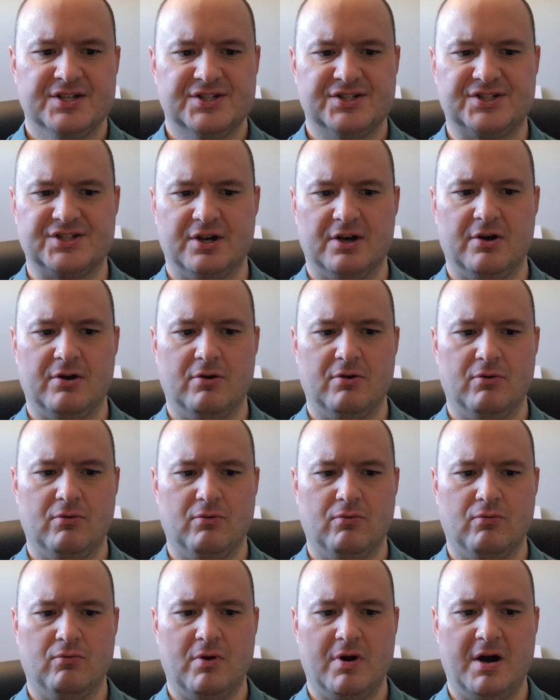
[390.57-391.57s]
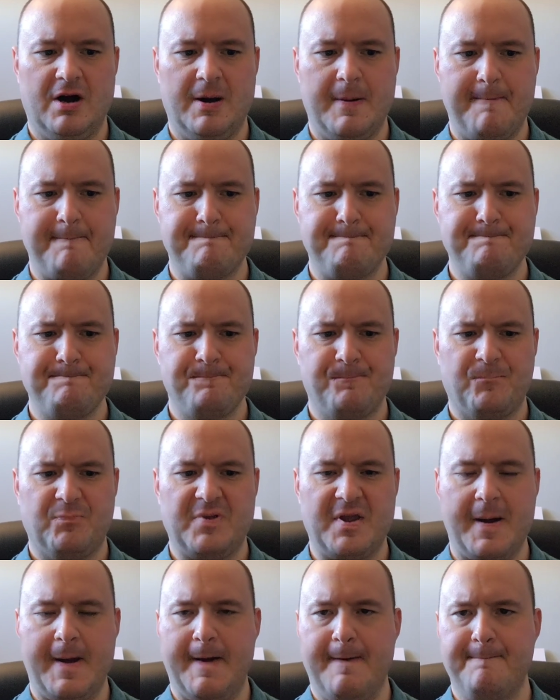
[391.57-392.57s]
So, um,
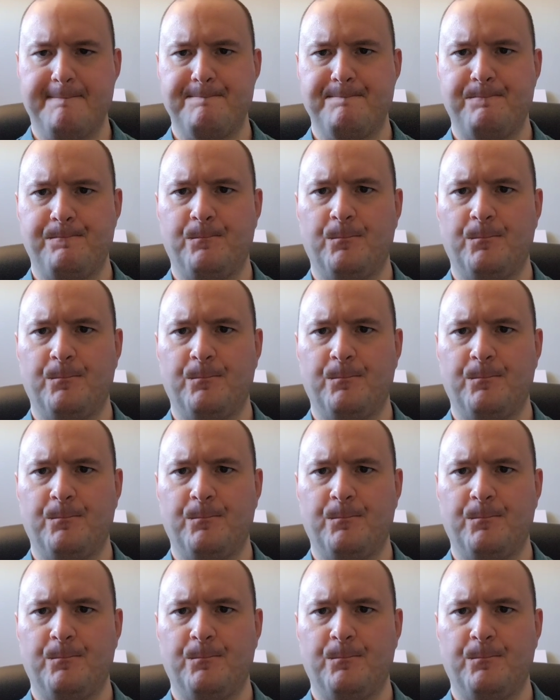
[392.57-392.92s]
yeah,